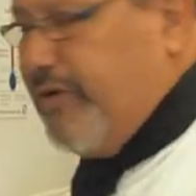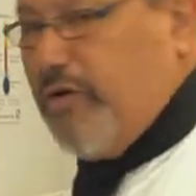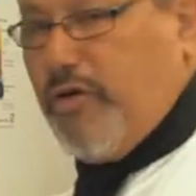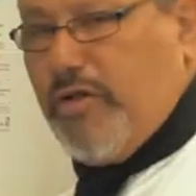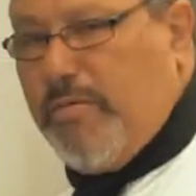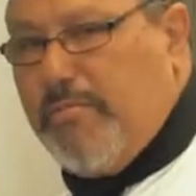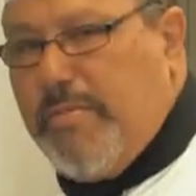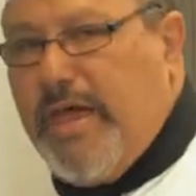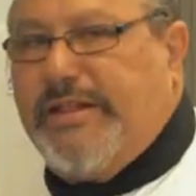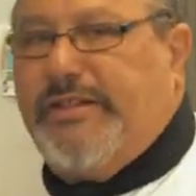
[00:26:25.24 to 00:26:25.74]
he
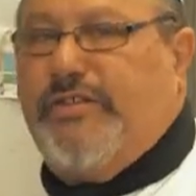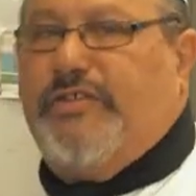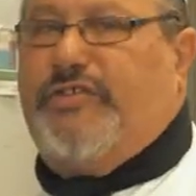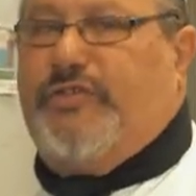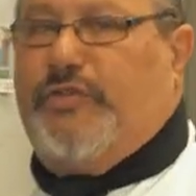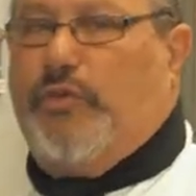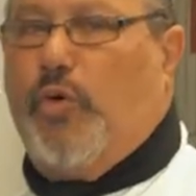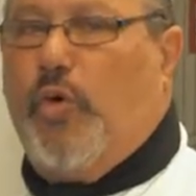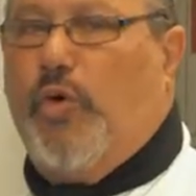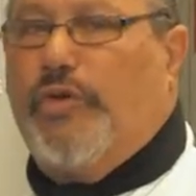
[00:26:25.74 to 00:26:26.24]
going to make the
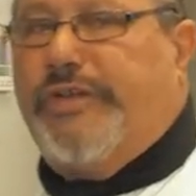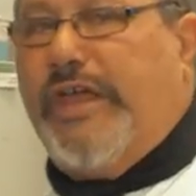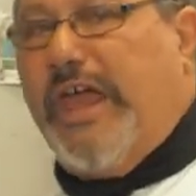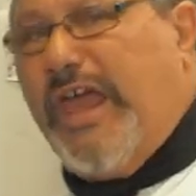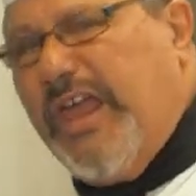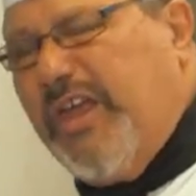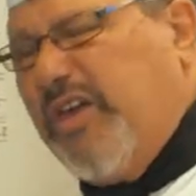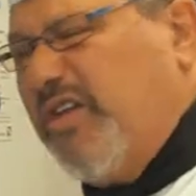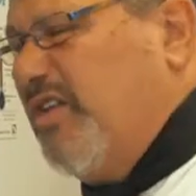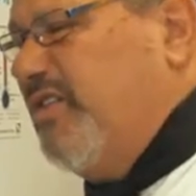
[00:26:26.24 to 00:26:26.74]
sauce? How
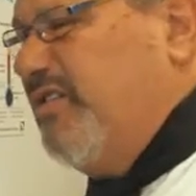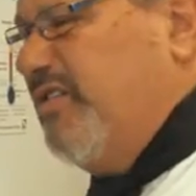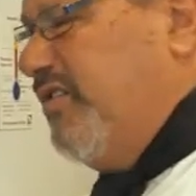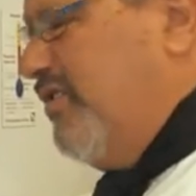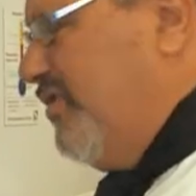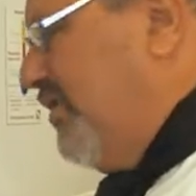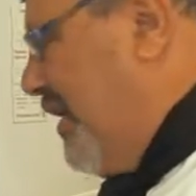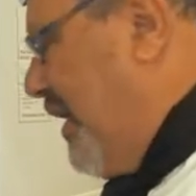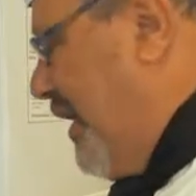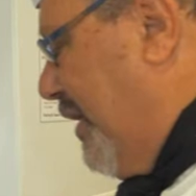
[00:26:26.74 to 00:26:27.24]
are you going to
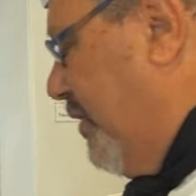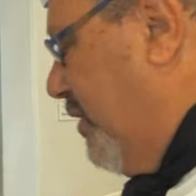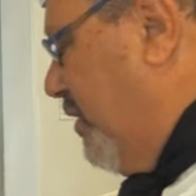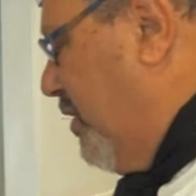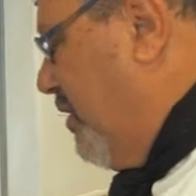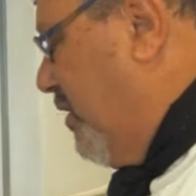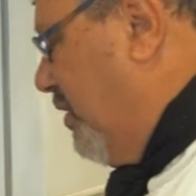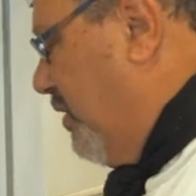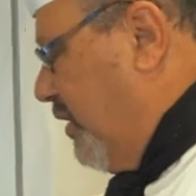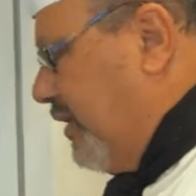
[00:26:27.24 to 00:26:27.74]
do that?
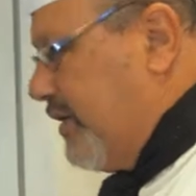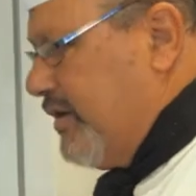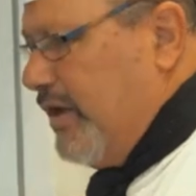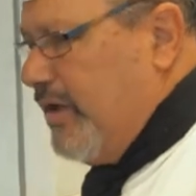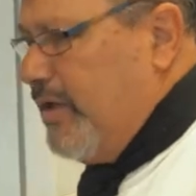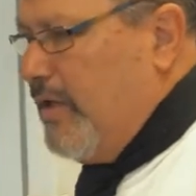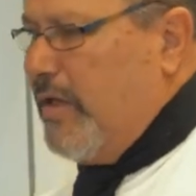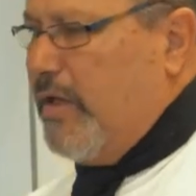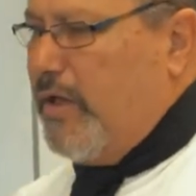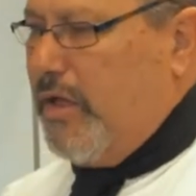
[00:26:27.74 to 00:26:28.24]

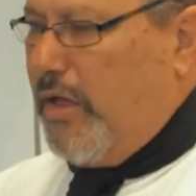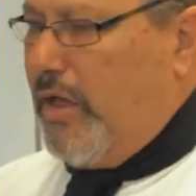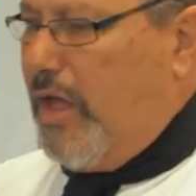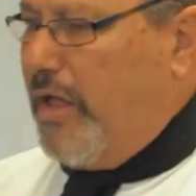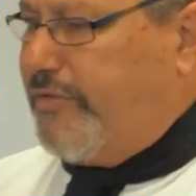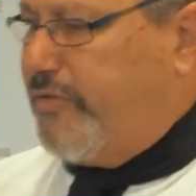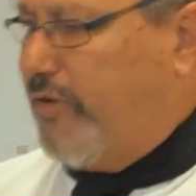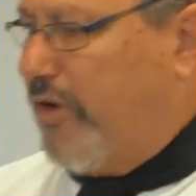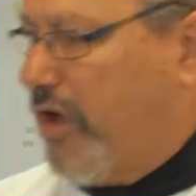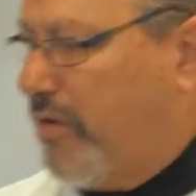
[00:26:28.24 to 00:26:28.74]
Okay,
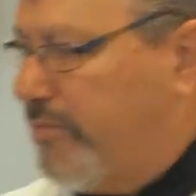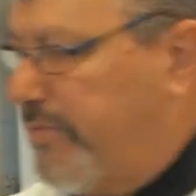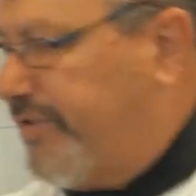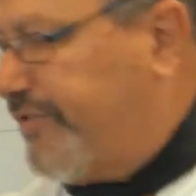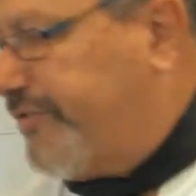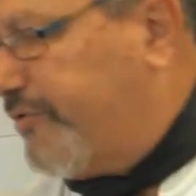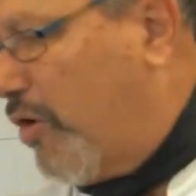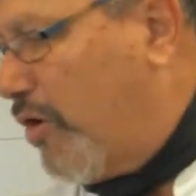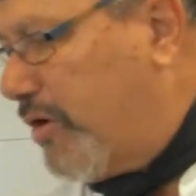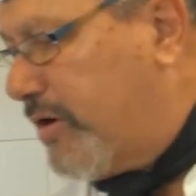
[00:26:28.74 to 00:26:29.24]
that's when I got my
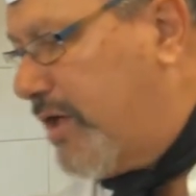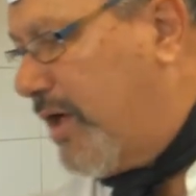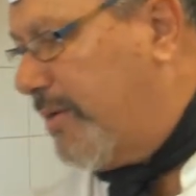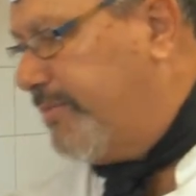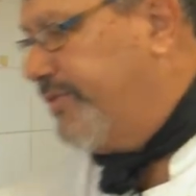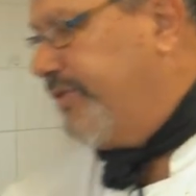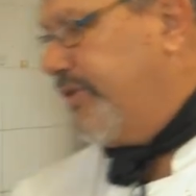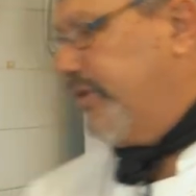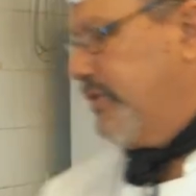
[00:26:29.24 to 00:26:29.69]
stock comes